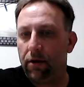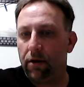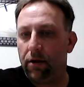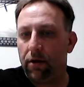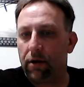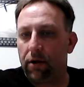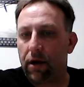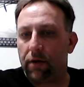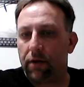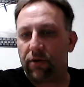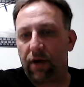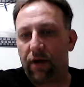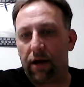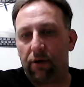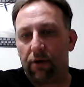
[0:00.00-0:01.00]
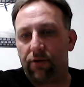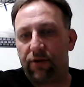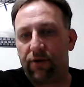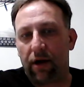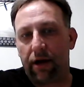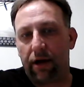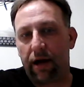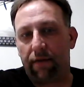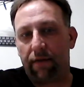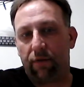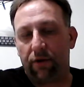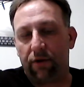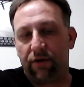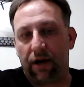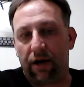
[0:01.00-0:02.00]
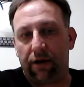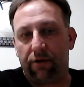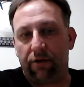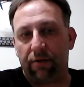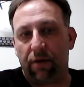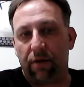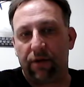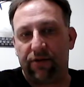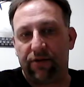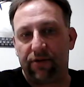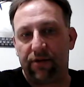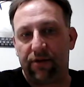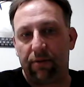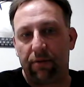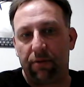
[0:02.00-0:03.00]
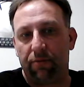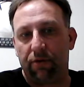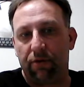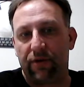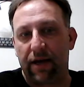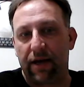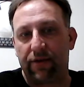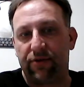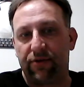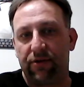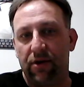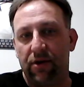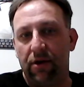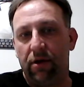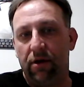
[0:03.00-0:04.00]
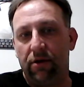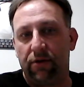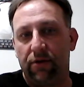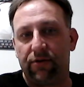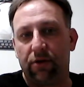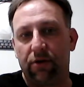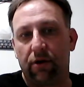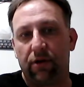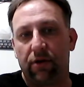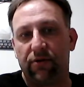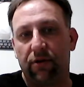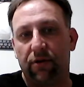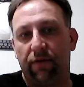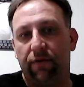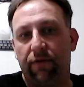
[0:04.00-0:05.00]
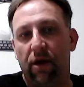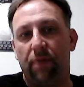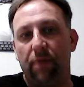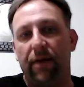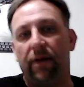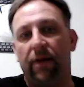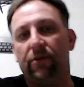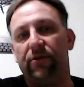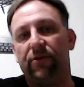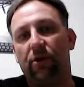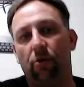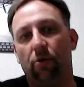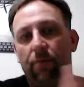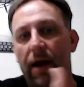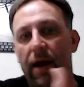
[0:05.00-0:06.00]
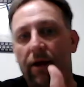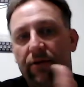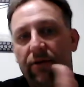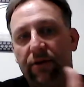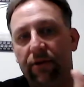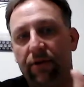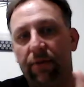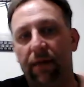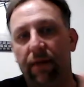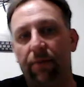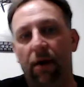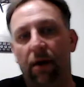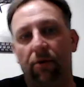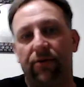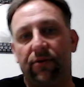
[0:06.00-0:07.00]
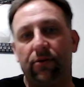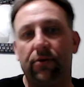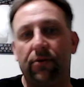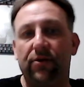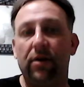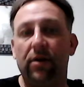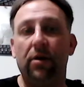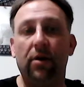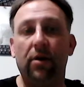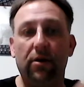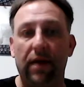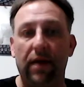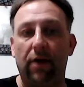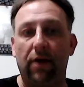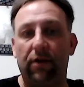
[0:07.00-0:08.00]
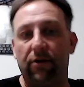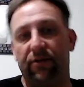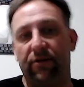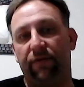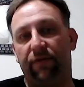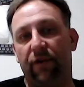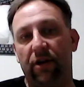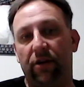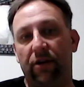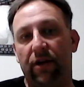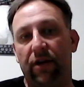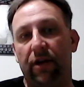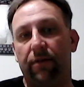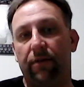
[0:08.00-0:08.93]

Yeah, diodes. I have one diode in my system that protects the circuit so the flyback doesn't go back to the main power source. Now, here's a funny thing.